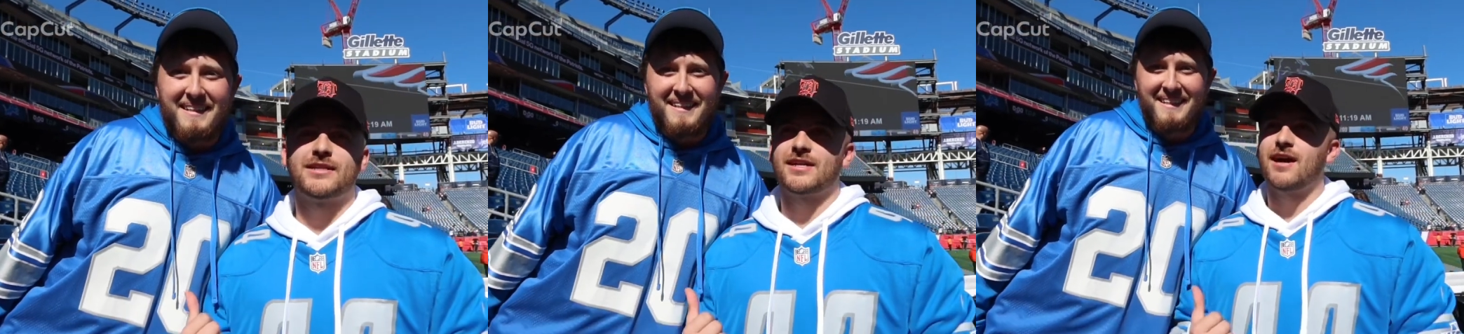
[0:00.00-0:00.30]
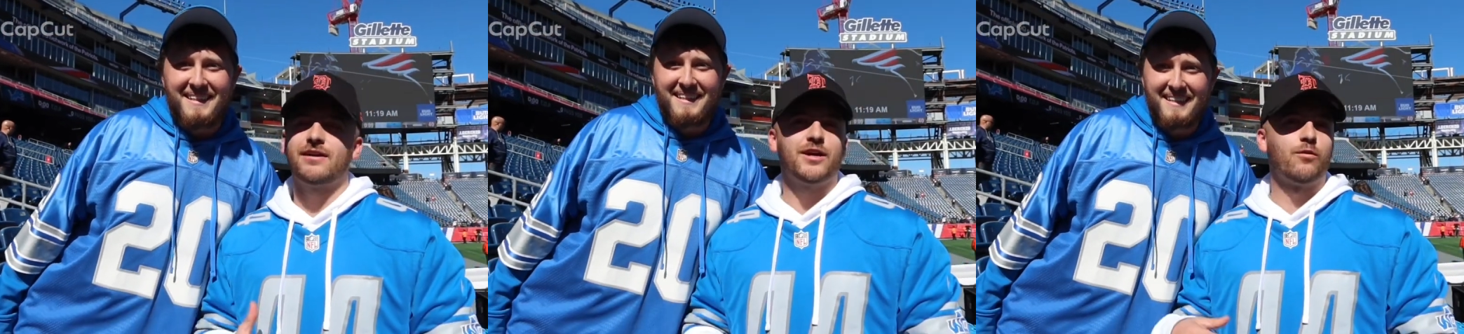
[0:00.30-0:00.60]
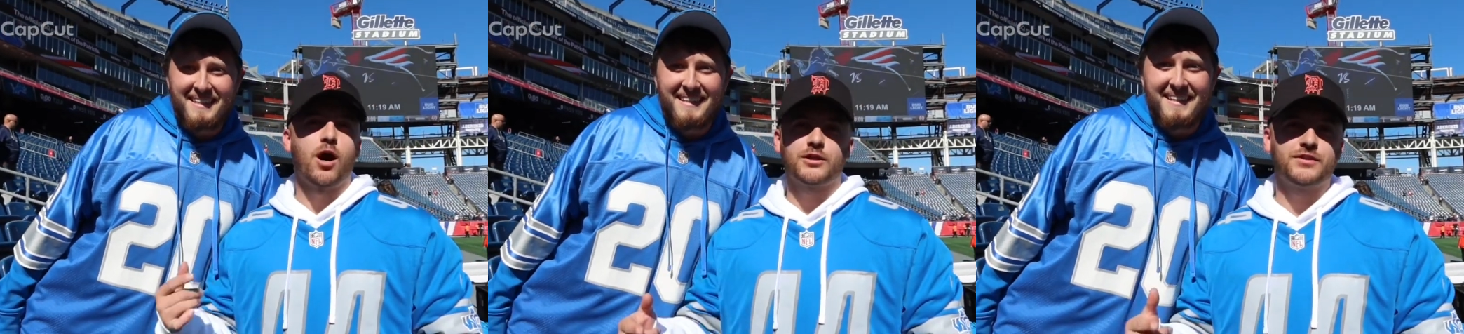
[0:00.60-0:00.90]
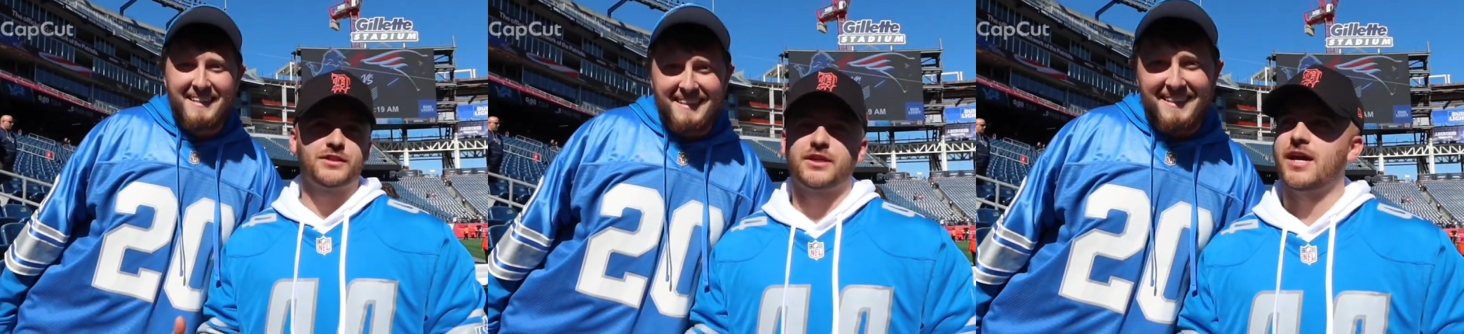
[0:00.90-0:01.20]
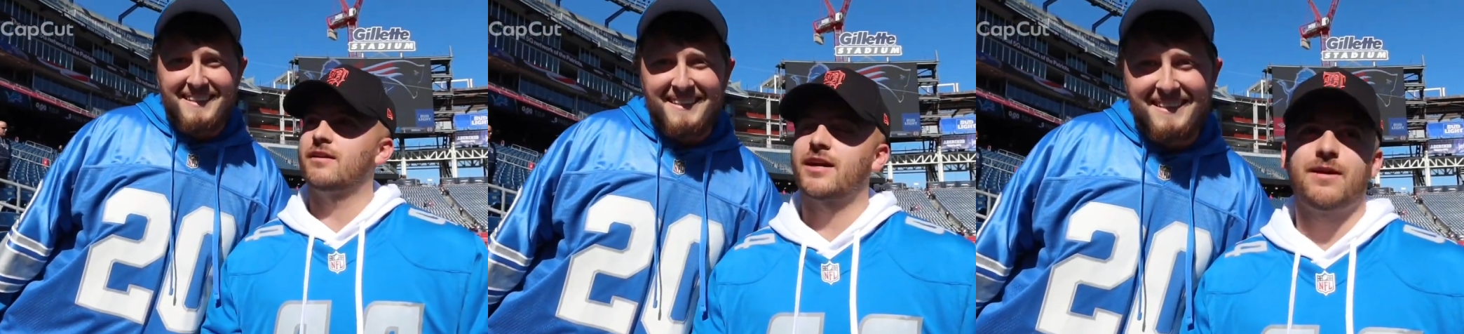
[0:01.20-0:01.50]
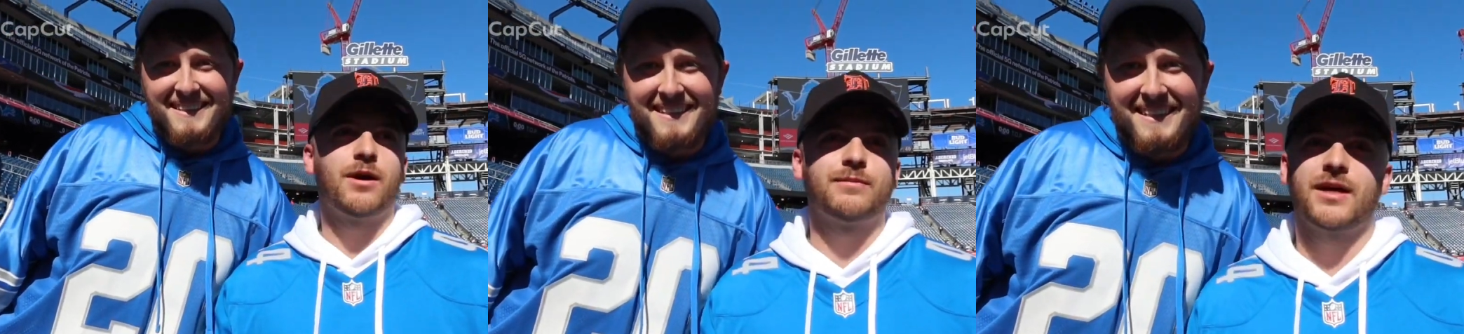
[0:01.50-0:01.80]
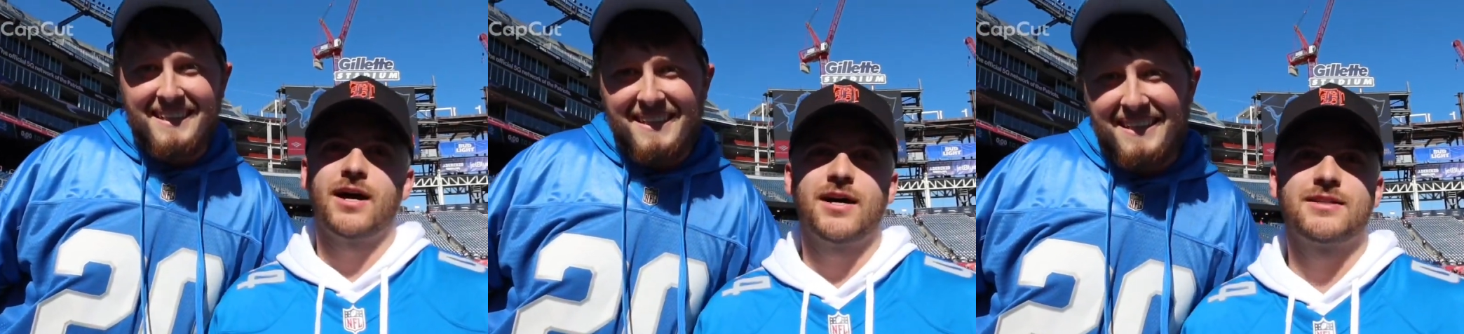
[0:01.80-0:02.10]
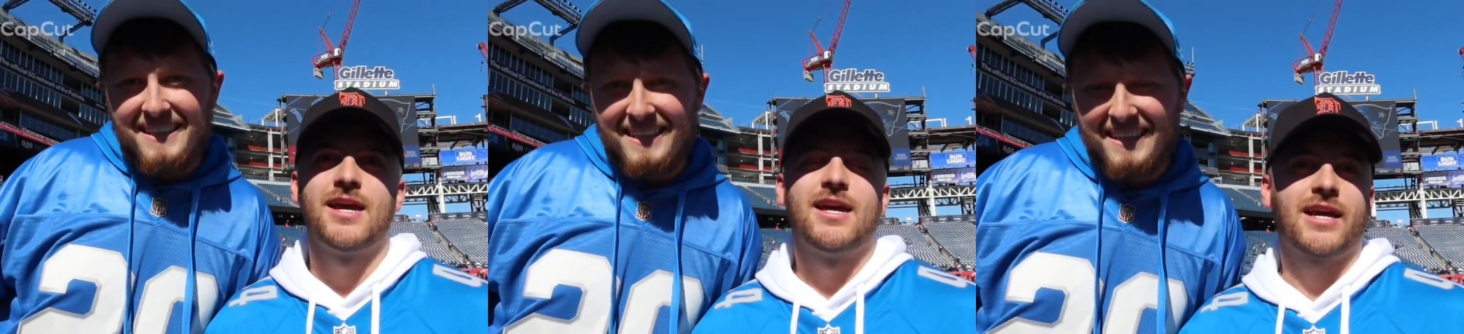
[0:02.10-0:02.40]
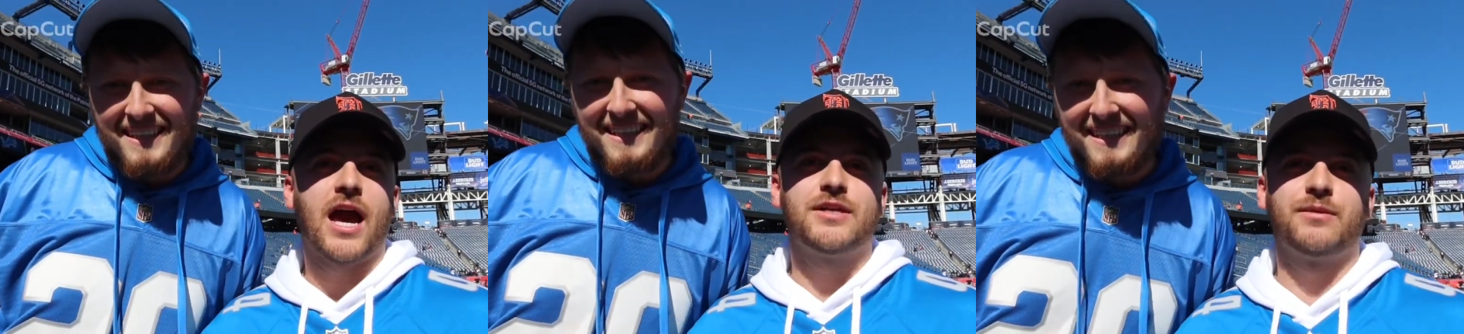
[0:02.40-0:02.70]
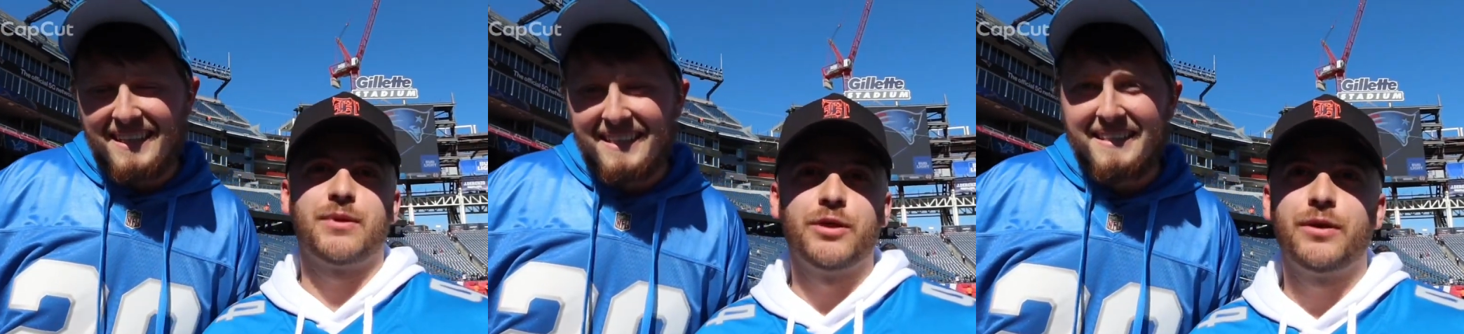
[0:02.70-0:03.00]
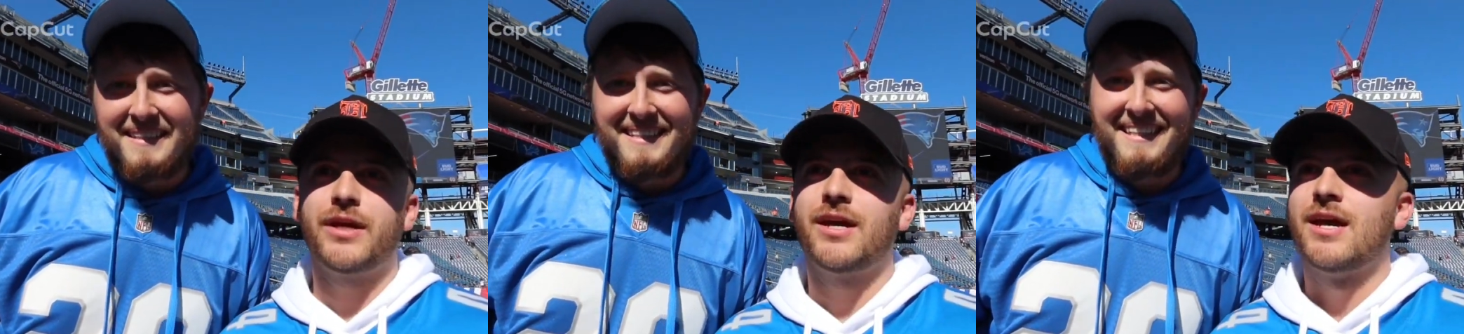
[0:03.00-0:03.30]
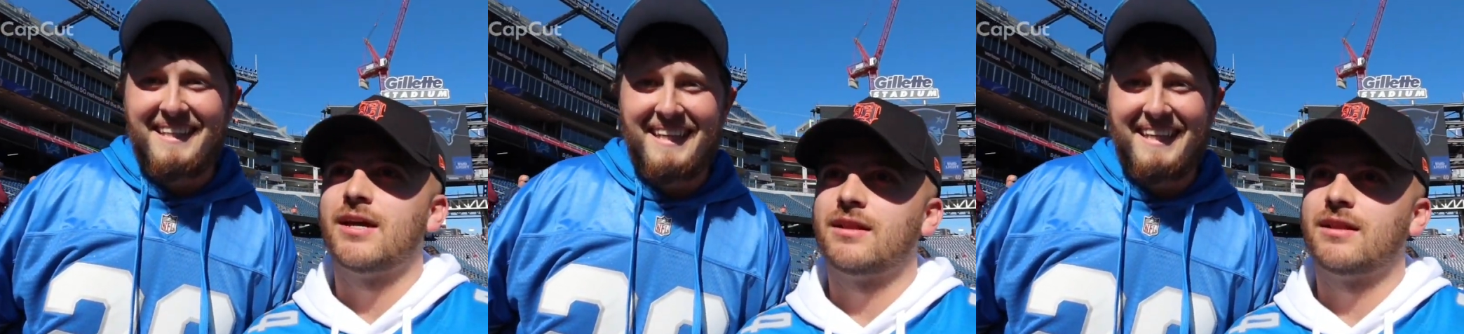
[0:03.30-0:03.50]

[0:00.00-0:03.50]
Speaker 1: legend out here, watches the channel, came up to us. Guy's a beauty.